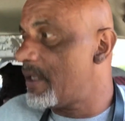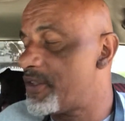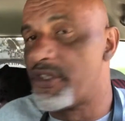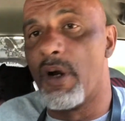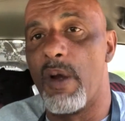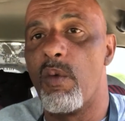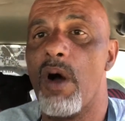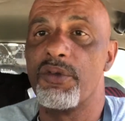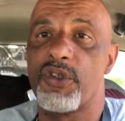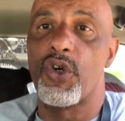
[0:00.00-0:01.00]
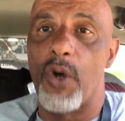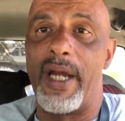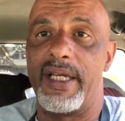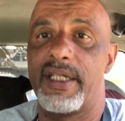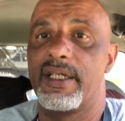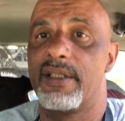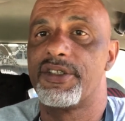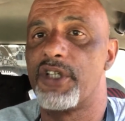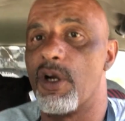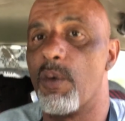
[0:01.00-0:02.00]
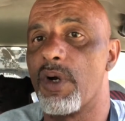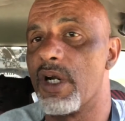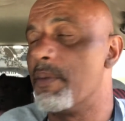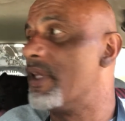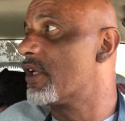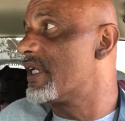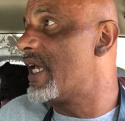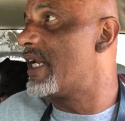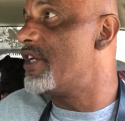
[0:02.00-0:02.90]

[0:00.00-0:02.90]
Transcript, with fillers: so it won't crank. So we're gonna be looking at